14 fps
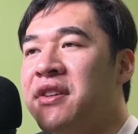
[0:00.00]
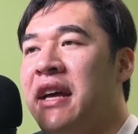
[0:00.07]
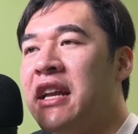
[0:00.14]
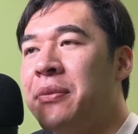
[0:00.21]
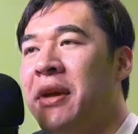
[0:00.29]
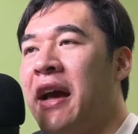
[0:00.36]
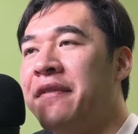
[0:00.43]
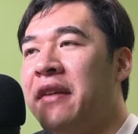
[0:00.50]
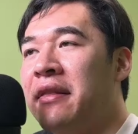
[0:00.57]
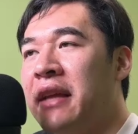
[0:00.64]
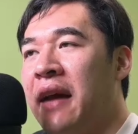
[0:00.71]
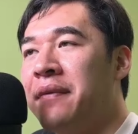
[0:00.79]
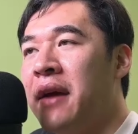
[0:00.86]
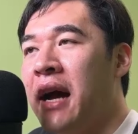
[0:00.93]
now that we have the
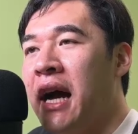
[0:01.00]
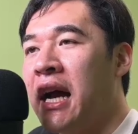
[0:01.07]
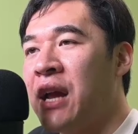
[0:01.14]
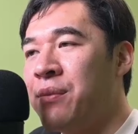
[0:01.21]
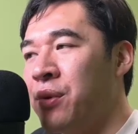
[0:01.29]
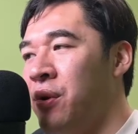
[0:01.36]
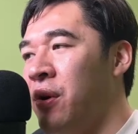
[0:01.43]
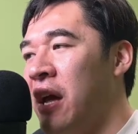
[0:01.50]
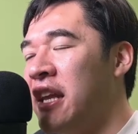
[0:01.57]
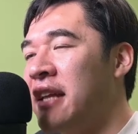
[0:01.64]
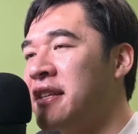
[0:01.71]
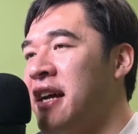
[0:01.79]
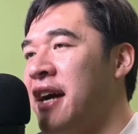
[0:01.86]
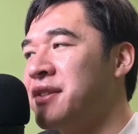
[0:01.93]
Lambda IAM role
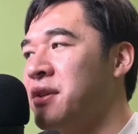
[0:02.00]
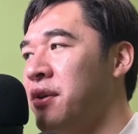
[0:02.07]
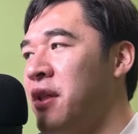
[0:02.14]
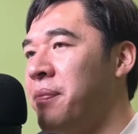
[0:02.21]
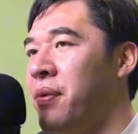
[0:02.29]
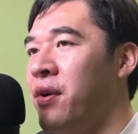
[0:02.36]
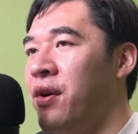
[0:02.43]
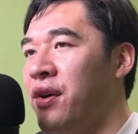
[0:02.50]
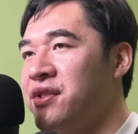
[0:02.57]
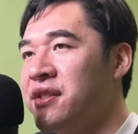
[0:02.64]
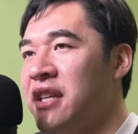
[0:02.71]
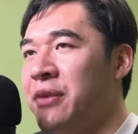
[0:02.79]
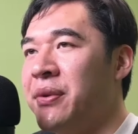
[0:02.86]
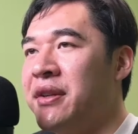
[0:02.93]
and attach all the
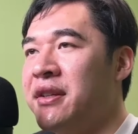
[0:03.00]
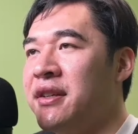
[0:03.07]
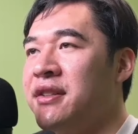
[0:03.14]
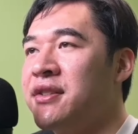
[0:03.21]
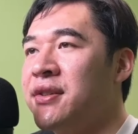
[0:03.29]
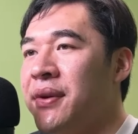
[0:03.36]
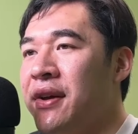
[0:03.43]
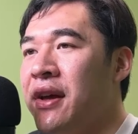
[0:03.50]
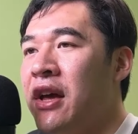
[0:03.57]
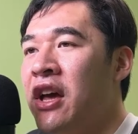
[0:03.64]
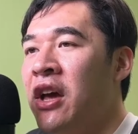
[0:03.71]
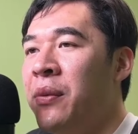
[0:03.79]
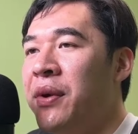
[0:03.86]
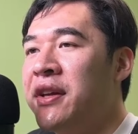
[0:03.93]
policies that we need to it,
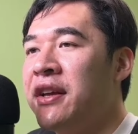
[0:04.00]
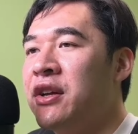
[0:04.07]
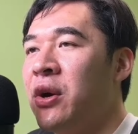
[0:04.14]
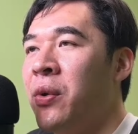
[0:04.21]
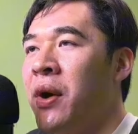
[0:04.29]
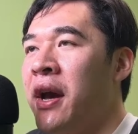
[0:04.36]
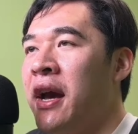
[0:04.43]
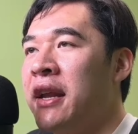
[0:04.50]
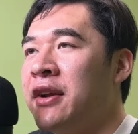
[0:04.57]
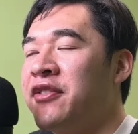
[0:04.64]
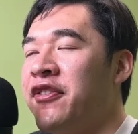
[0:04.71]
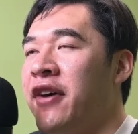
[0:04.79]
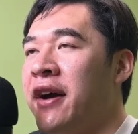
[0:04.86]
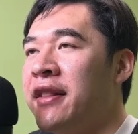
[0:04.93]
we can go ahead
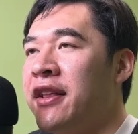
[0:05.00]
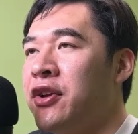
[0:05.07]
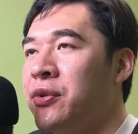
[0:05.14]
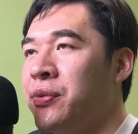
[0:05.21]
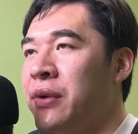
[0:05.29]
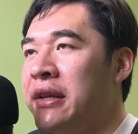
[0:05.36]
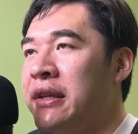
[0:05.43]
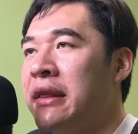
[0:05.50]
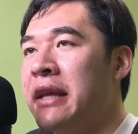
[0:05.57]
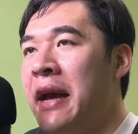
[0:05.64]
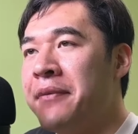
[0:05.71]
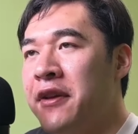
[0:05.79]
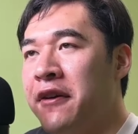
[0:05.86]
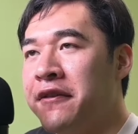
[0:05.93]
and finally create the
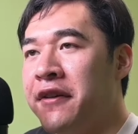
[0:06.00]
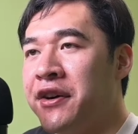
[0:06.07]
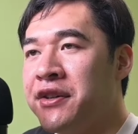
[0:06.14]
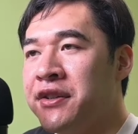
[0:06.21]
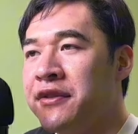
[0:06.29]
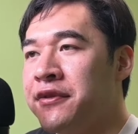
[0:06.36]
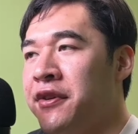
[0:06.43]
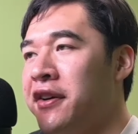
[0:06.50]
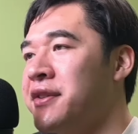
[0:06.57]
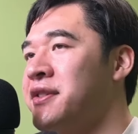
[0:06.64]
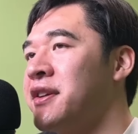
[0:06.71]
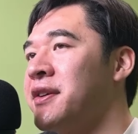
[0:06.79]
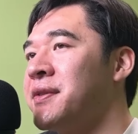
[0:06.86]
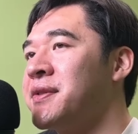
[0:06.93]
Lambda function for
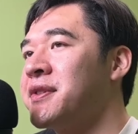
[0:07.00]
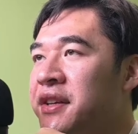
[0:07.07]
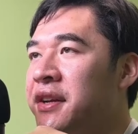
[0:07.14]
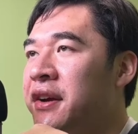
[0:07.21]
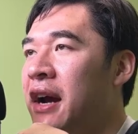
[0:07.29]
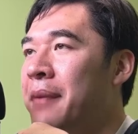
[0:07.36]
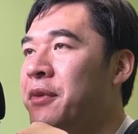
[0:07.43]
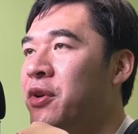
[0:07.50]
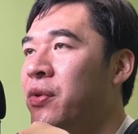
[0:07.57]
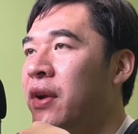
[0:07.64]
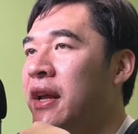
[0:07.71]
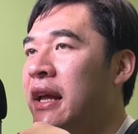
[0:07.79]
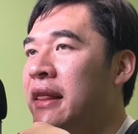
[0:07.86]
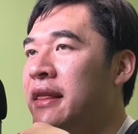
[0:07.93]
ourselves. Here, I'm
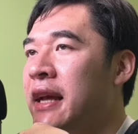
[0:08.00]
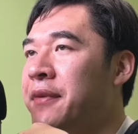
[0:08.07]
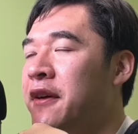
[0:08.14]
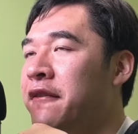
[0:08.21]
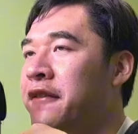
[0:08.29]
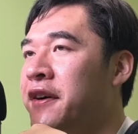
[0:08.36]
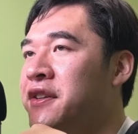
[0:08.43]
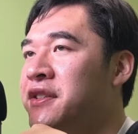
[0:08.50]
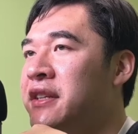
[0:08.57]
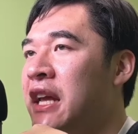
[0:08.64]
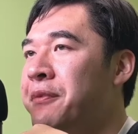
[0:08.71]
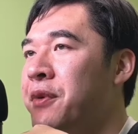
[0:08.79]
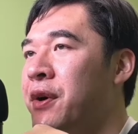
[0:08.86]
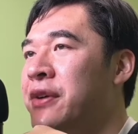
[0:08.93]
creating a Lambda function
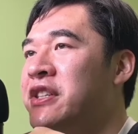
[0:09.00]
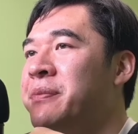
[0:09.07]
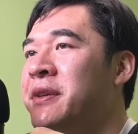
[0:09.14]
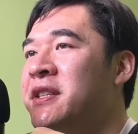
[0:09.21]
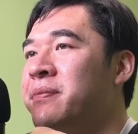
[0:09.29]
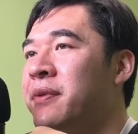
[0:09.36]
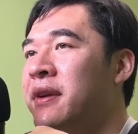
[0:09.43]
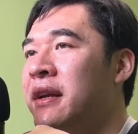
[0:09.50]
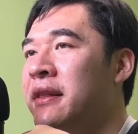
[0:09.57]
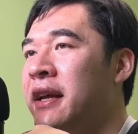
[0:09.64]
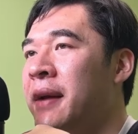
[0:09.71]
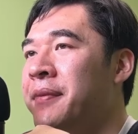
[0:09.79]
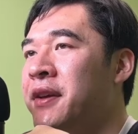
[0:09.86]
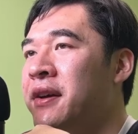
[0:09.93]
named RGB splitting
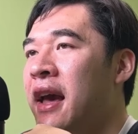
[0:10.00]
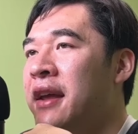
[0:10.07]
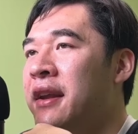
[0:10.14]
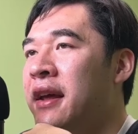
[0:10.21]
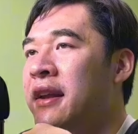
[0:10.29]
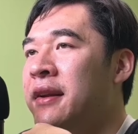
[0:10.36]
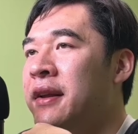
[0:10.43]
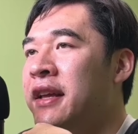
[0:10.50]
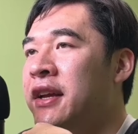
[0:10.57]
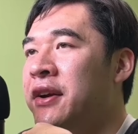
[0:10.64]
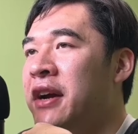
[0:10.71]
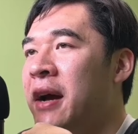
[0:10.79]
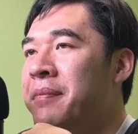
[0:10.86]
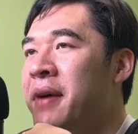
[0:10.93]
Lambda. And then
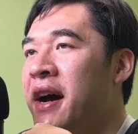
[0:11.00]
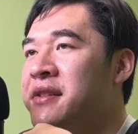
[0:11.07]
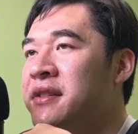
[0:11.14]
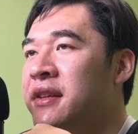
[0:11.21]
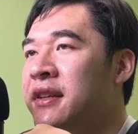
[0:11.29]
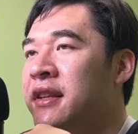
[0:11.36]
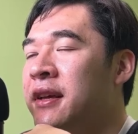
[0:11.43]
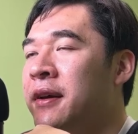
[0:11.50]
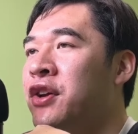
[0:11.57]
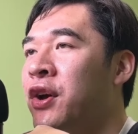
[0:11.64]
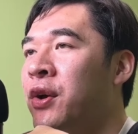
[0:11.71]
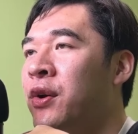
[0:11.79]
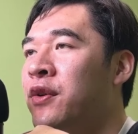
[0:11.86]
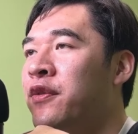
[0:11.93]
here, I'm passing in the
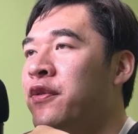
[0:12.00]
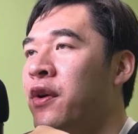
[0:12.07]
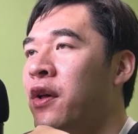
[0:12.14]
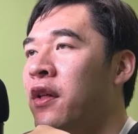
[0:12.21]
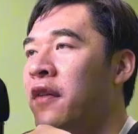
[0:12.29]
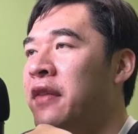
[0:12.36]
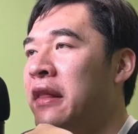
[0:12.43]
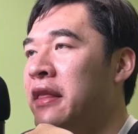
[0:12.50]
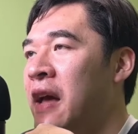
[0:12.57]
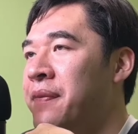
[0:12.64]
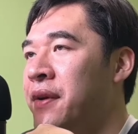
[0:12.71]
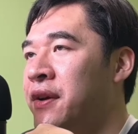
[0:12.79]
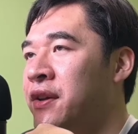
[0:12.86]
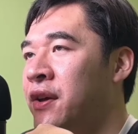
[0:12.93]
code for all the
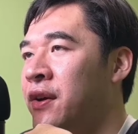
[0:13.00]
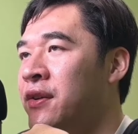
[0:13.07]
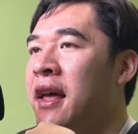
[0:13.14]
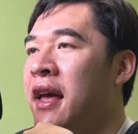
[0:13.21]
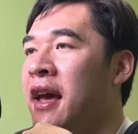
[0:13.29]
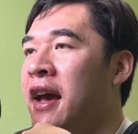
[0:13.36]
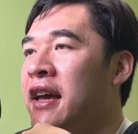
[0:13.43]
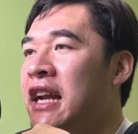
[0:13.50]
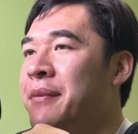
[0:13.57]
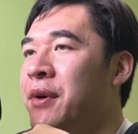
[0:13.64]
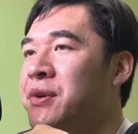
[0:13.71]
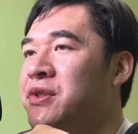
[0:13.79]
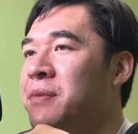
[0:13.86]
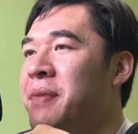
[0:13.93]
Lambda code. And I'm
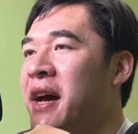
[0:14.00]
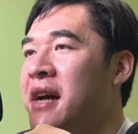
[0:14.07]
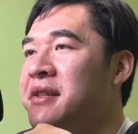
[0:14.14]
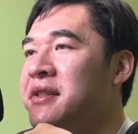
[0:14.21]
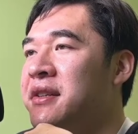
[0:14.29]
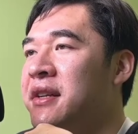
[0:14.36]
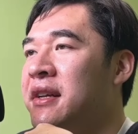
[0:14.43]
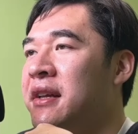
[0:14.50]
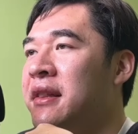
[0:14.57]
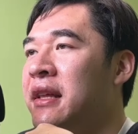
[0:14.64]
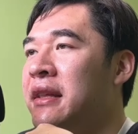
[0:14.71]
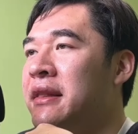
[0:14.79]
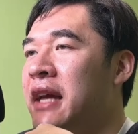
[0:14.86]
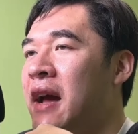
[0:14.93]
also passing in
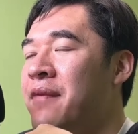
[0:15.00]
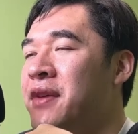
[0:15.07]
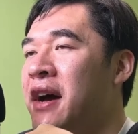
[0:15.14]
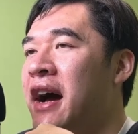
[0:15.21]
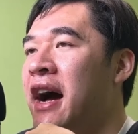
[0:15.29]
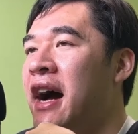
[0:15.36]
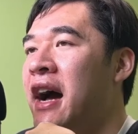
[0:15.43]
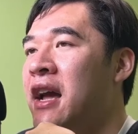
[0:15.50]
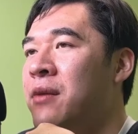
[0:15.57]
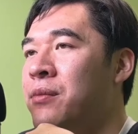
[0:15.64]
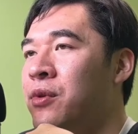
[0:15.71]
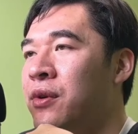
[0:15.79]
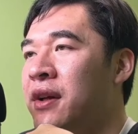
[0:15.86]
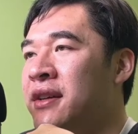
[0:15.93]
the Lambda
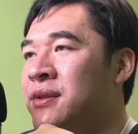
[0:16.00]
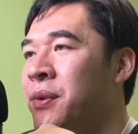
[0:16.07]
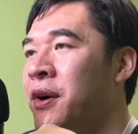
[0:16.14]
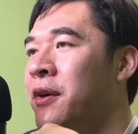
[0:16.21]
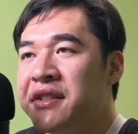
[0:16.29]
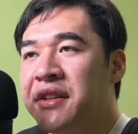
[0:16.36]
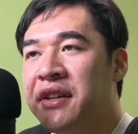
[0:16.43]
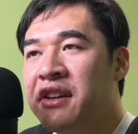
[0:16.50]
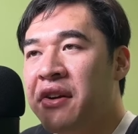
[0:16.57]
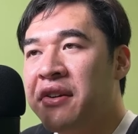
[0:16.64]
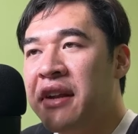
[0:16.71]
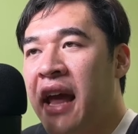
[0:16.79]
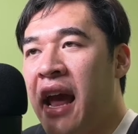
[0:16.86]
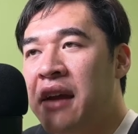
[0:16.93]
IAM role as well. So here
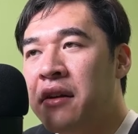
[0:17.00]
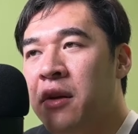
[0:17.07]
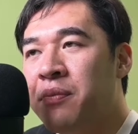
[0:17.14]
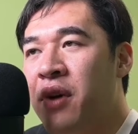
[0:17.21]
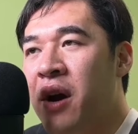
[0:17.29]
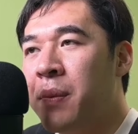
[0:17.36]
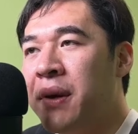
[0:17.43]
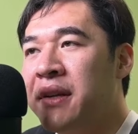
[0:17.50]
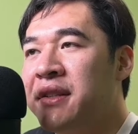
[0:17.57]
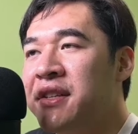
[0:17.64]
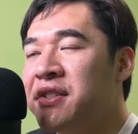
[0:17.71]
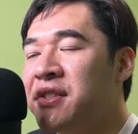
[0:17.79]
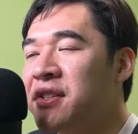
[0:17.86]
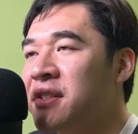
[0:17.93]
in the handler property,
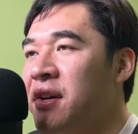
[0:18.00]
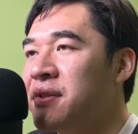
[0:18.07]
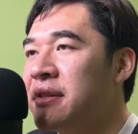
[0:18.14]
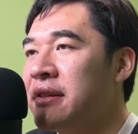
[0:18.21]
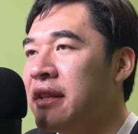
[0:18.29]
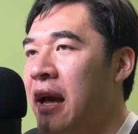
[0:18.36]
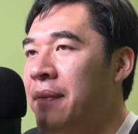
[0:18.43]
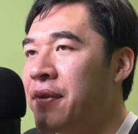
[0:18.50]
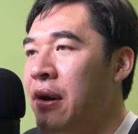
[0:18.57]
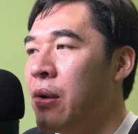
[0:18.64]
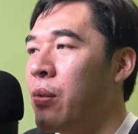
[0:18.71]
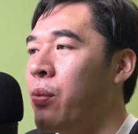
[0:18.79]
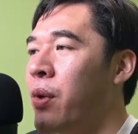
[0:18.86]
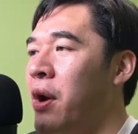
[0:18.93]
this just tells
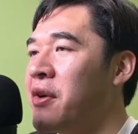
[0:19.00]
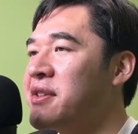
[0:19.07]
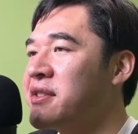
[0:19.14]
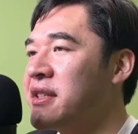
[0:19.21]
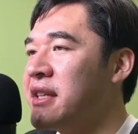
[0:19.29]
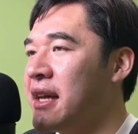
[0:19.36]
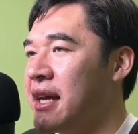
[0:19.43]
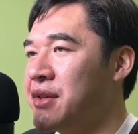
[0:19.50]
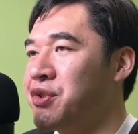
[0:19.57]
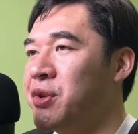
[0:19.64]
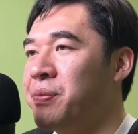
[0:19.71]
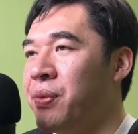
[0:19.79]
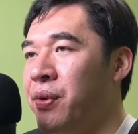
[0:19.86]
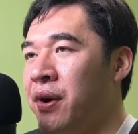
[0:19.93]
Lambda where is the
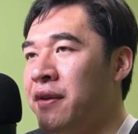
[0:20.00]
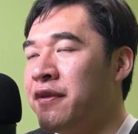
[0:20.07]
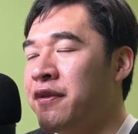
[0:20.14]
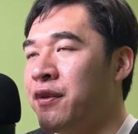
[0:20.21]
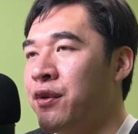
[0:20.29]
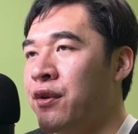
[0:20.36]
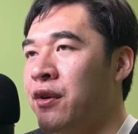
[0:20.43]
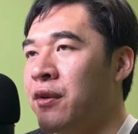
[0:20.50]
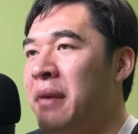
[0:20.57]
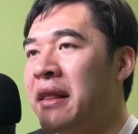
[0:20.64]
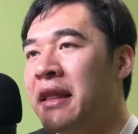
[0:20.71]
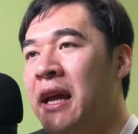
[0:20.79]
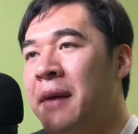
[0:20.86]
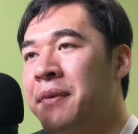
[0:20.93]
entry point for
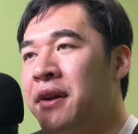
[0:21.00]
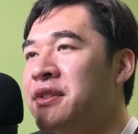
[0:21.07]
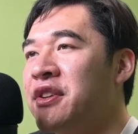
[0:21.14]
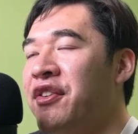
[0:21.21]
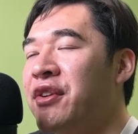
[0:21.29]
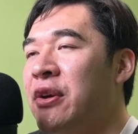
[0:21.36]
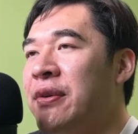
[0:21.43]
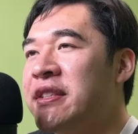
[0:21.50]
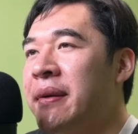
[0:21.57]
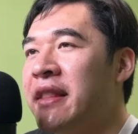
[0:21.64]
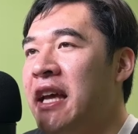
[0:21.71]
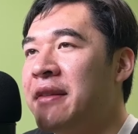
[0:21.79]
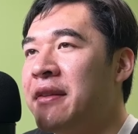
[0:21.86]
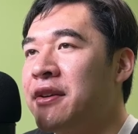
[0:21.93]
my Lambda. So I go into
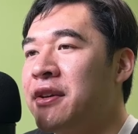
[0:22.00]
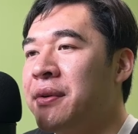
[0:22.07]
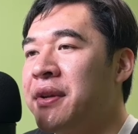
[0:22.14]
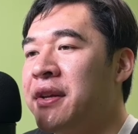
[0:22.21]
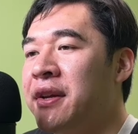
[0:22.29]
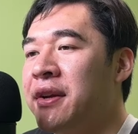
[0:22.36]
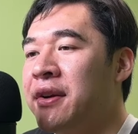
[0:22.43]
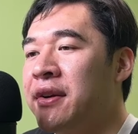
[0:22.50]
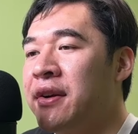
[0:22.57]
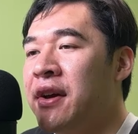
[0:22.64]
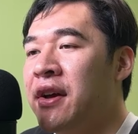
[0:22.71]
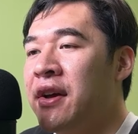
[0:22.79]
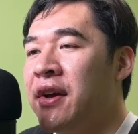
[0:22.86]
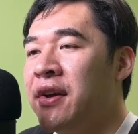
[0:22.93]
Lambda code here,
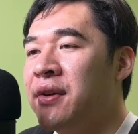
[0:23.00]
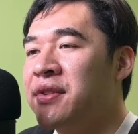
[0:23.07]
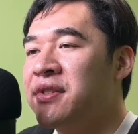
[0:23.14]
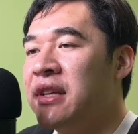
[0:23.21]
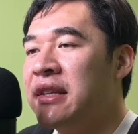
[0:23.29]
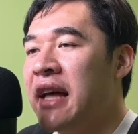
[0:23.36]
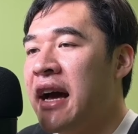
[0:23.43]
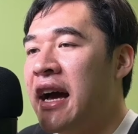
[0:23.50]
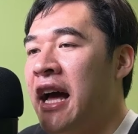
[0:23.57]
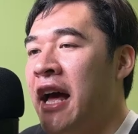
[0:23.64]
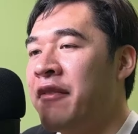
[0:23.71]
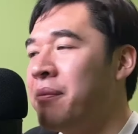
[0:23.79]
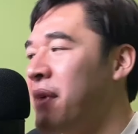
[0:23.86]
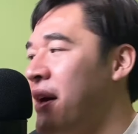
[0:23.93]
you'll see that I
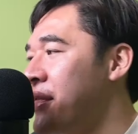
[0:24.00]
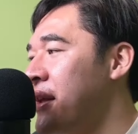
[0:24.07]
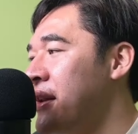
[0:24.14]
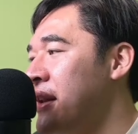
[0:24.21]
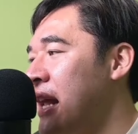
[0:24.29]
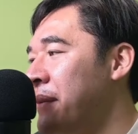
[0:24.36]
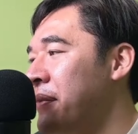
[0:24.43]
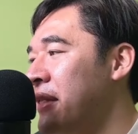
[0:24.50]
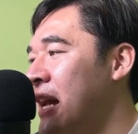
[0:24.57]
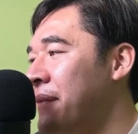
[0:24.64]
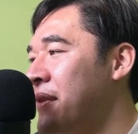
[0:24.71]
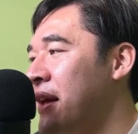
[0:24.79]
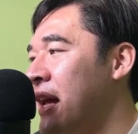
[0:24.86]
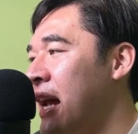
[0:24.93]
have a method named
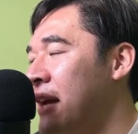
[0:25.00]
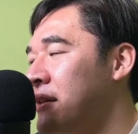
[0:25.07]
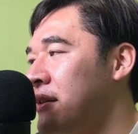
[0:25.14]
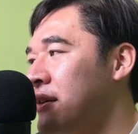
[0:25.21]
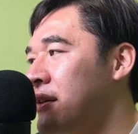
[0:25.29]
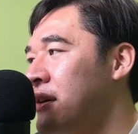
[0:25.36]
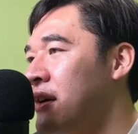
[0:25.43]
Lambda handler.